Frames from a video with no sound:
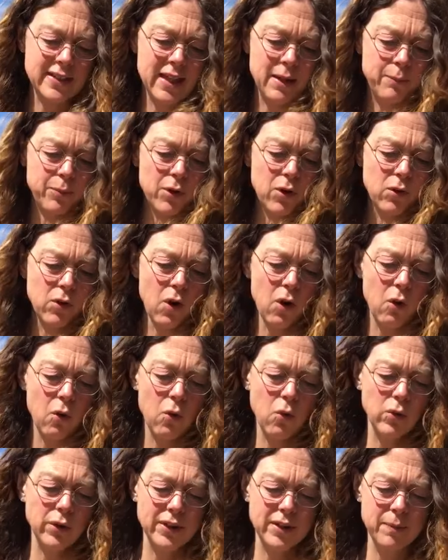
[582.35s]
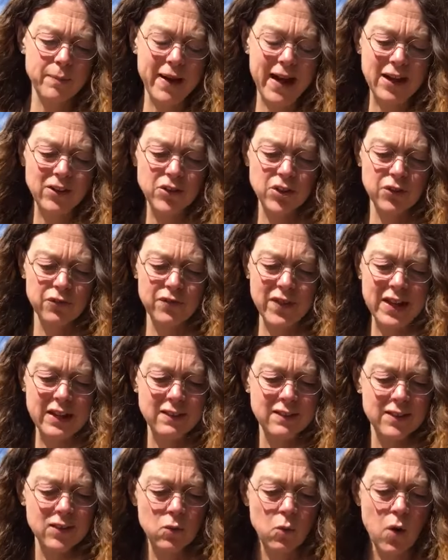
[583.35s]
they broke a hole in the pasture
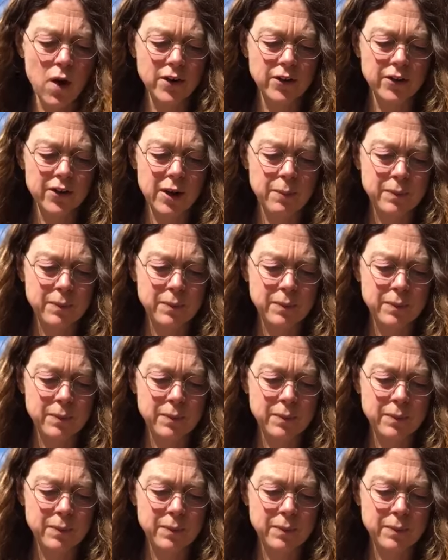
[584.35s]
fence and wandered